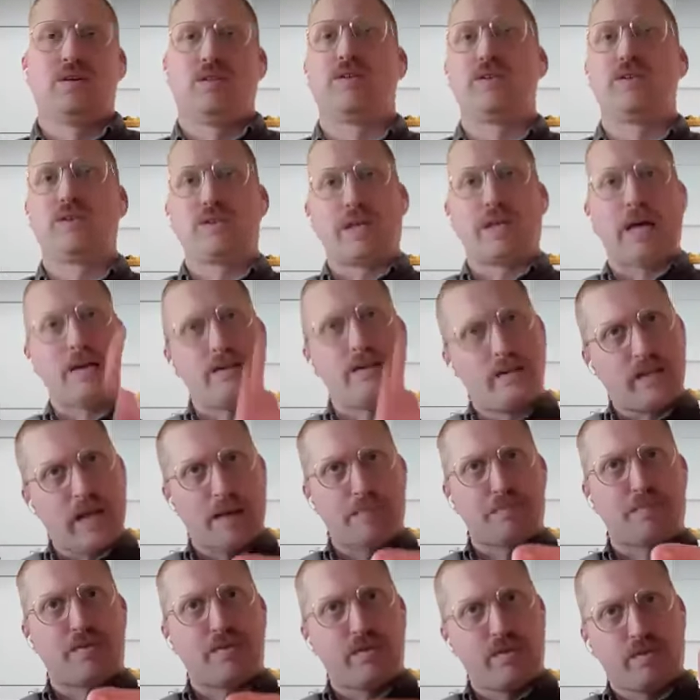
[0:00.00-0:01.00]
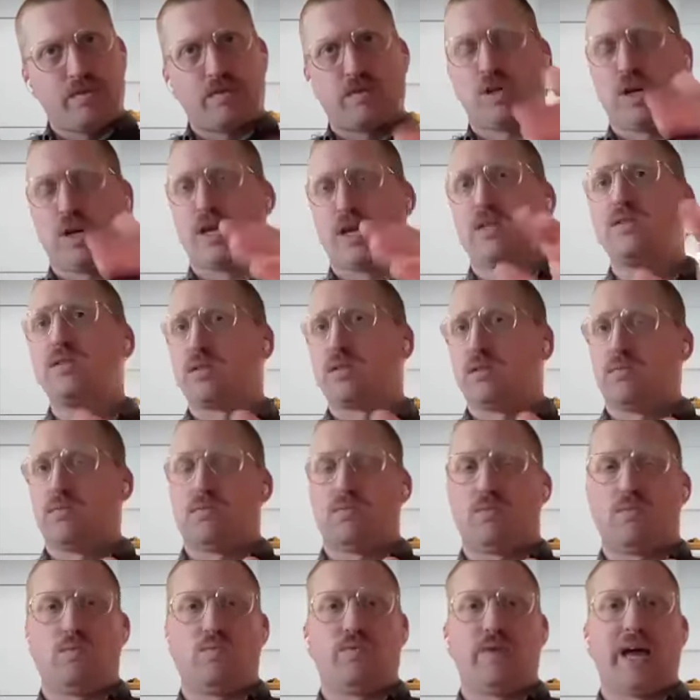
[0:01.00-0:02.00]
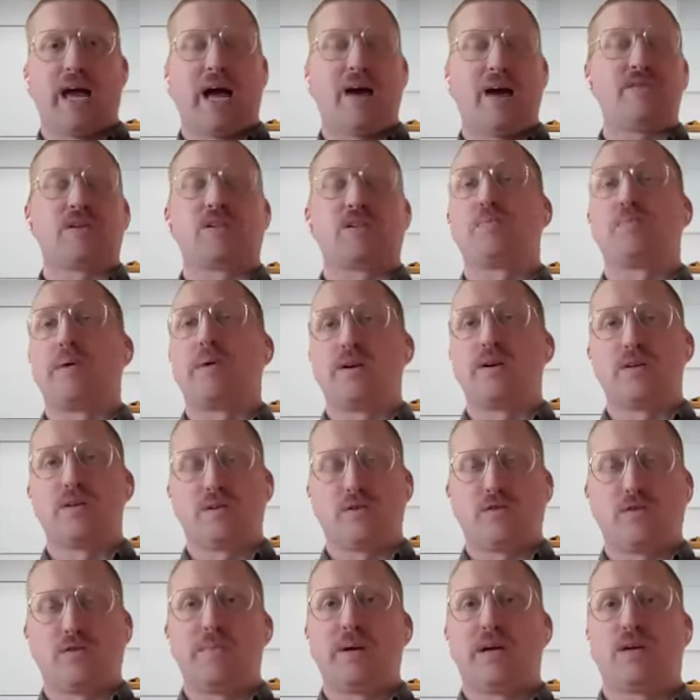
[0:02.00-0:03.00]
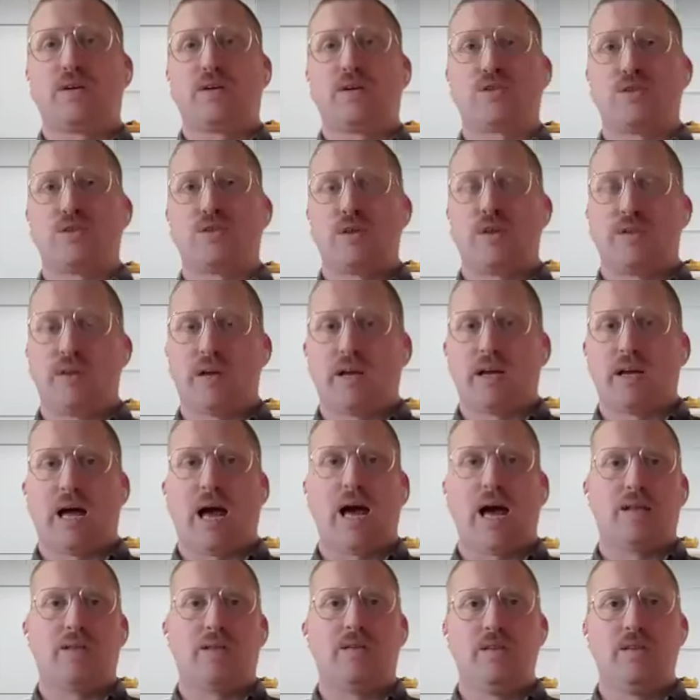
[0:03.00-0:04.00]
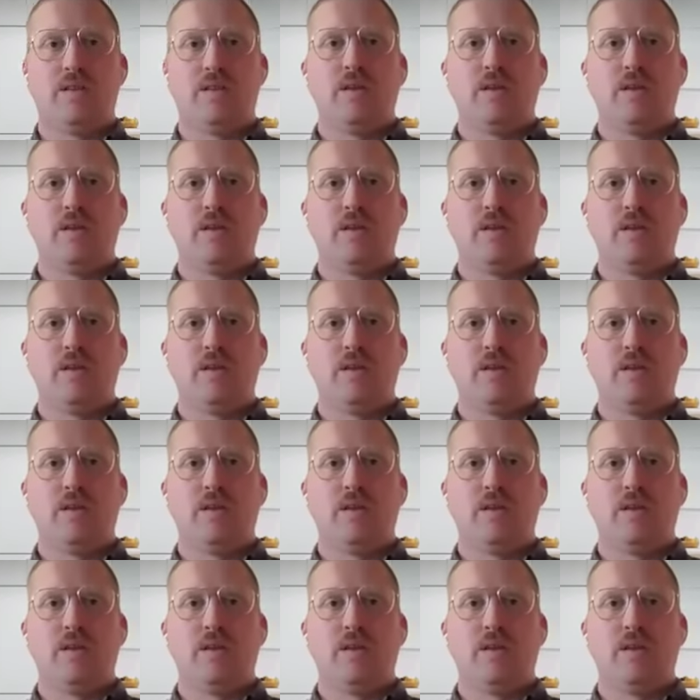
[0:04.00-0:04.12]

there's that depth change, and they have experience with making sure that they guide